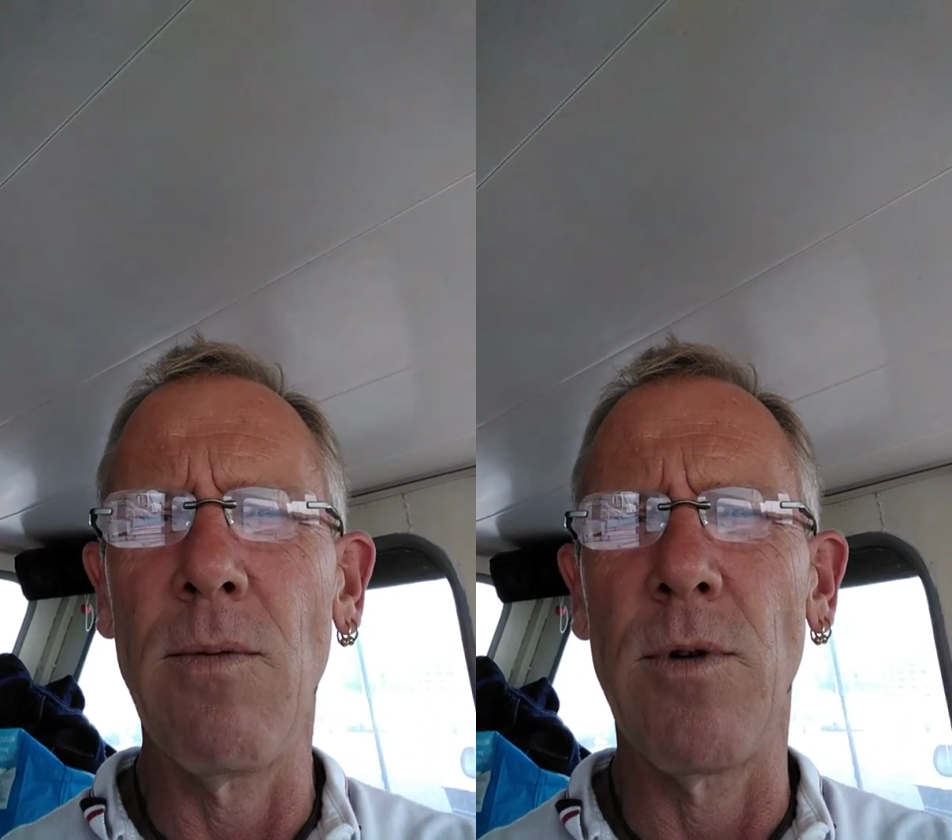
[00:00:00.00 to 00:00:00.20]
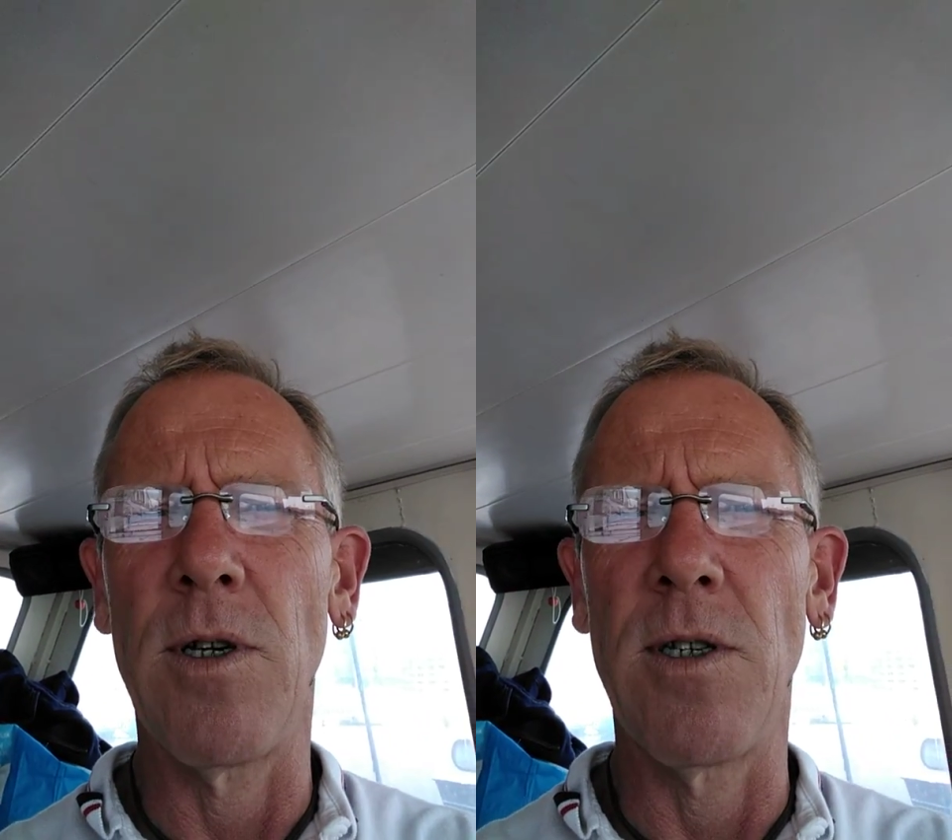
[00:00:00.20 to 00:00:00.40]

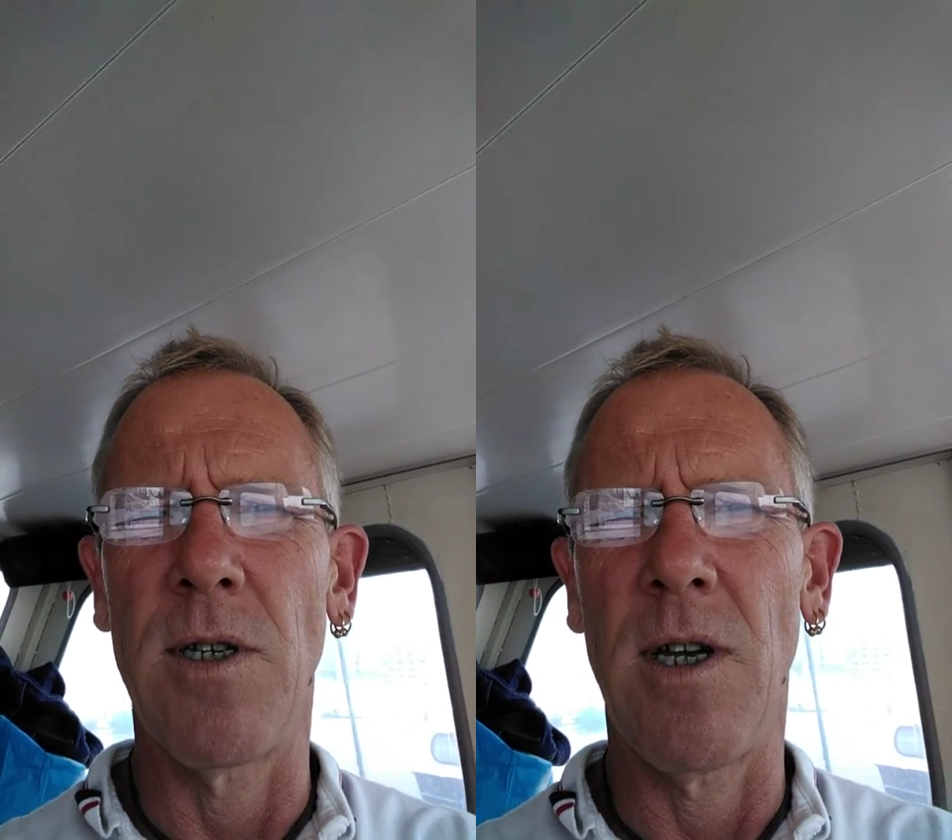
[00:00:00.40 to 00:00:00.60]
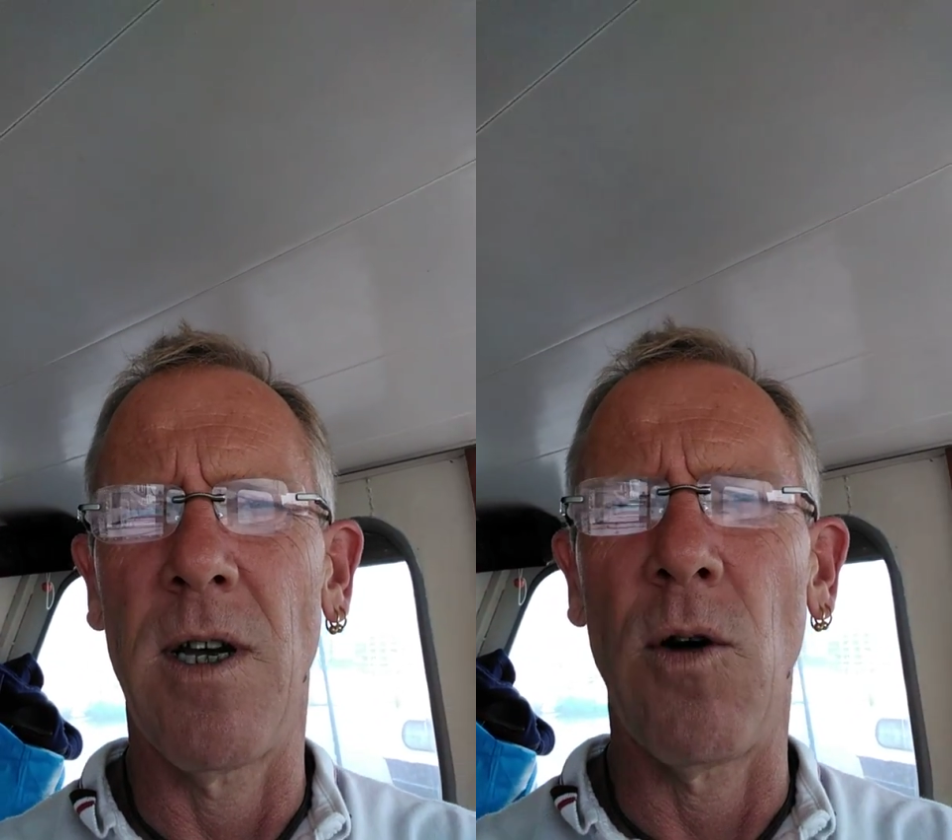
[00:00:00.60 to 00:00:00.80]
which is
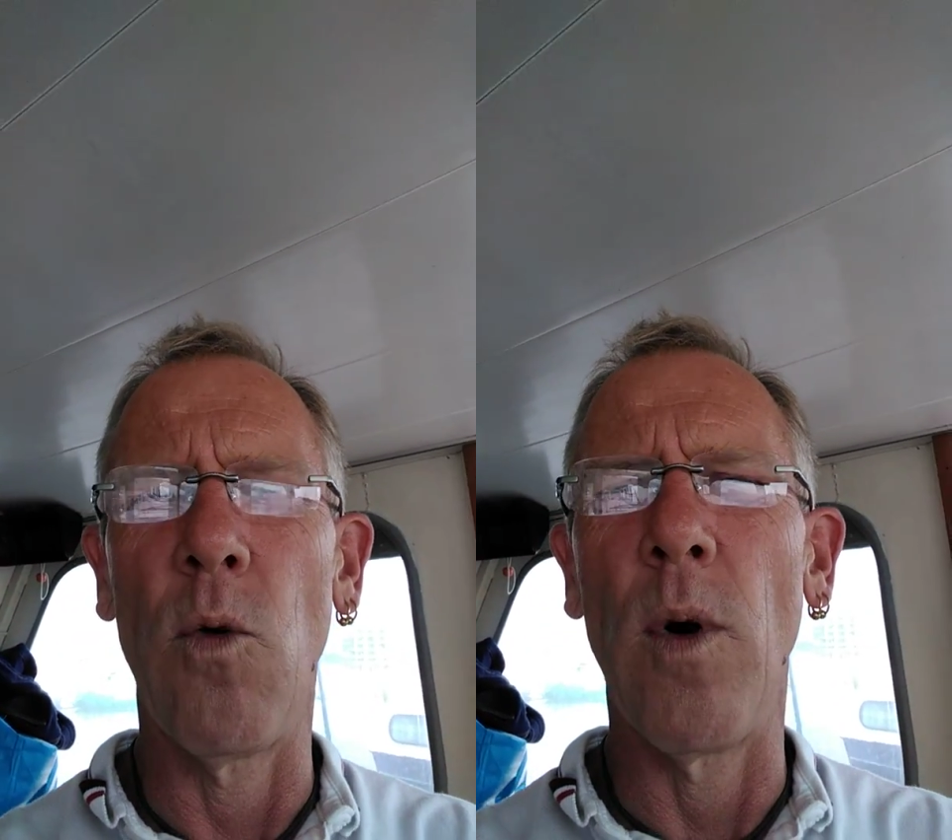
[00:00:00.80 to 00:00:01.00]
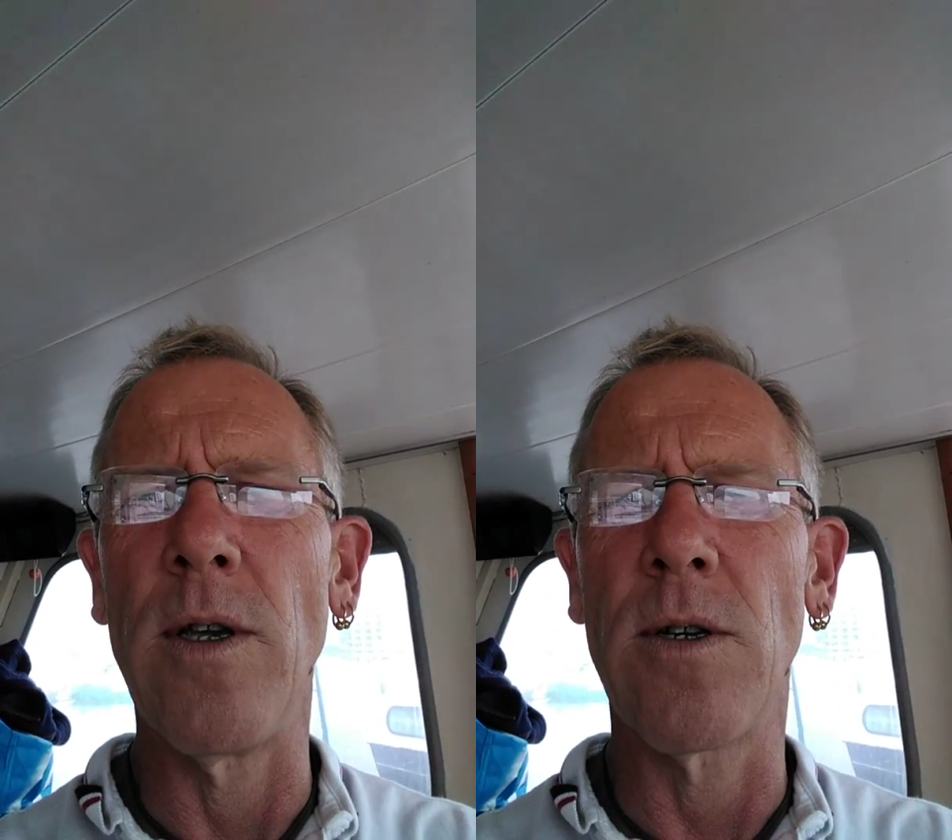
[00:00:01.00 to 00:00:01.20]

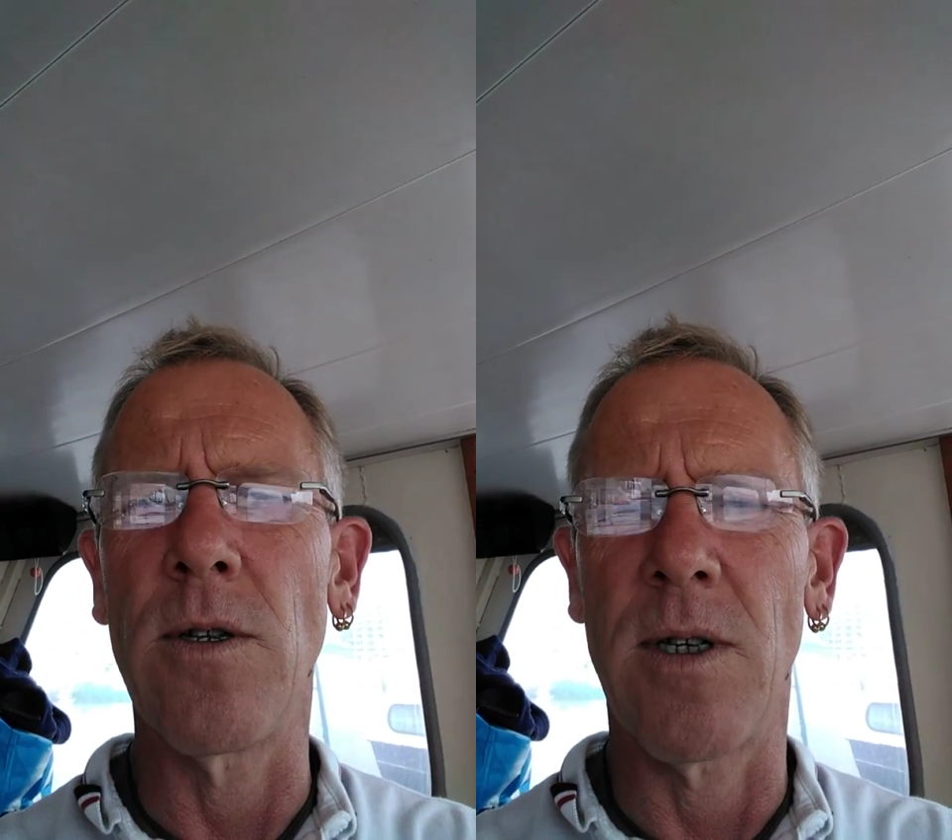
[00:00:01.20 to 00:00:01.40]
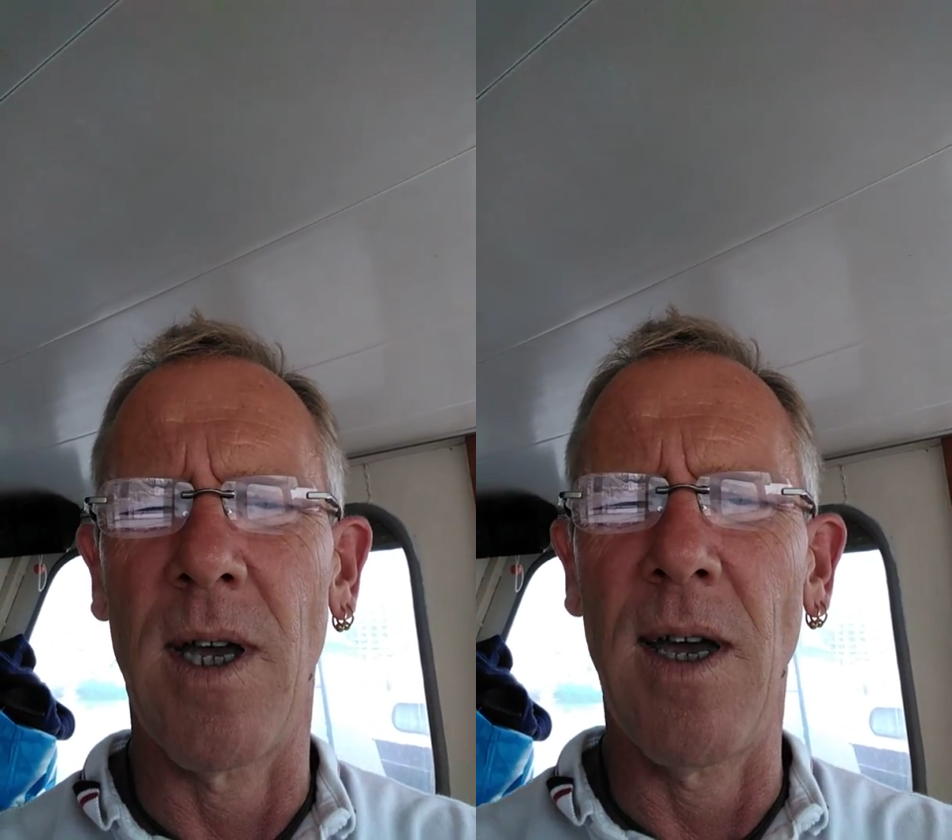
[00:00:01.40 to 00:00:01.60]
always good
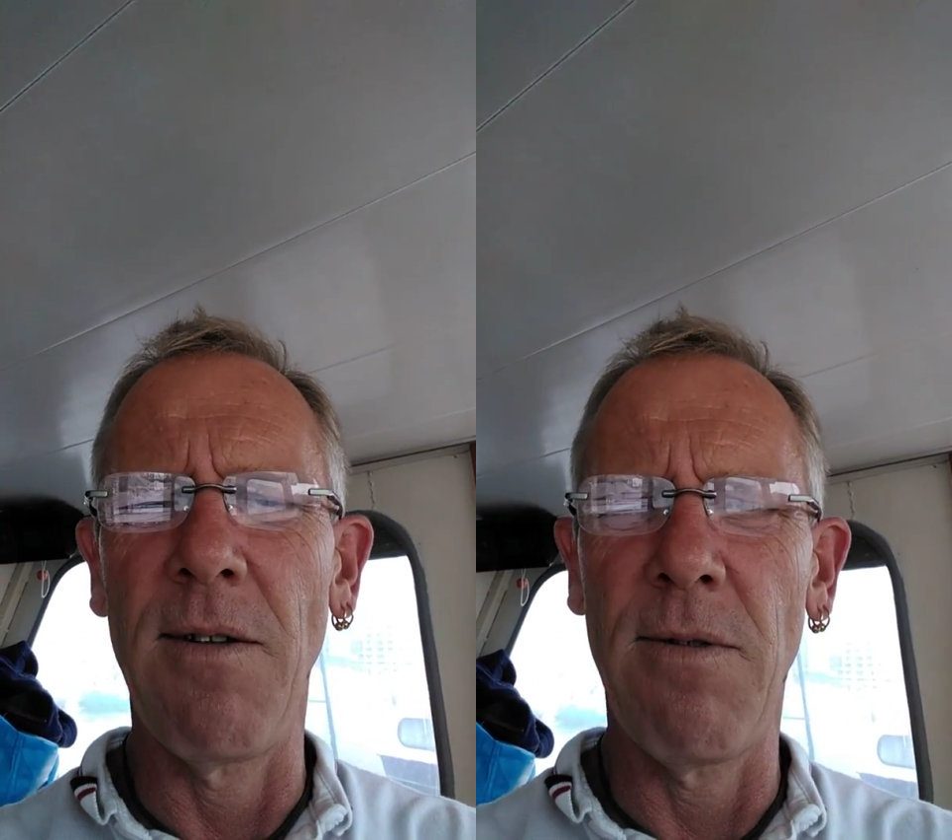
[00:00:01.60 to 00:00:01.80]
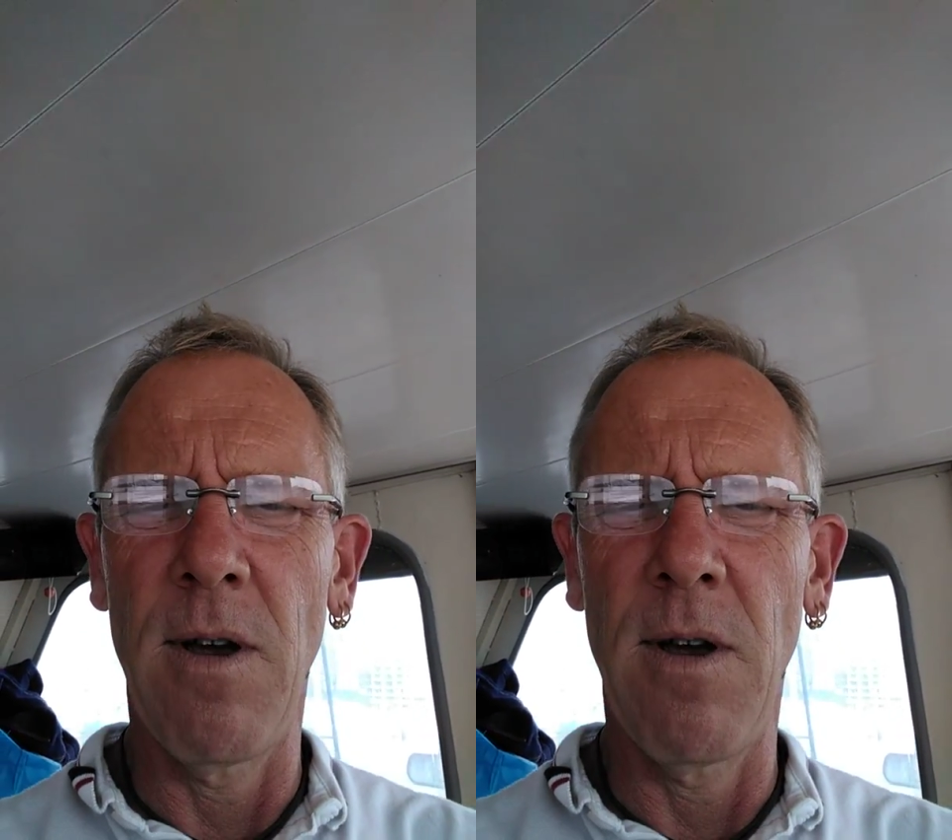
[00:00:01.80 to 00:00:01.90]
to have.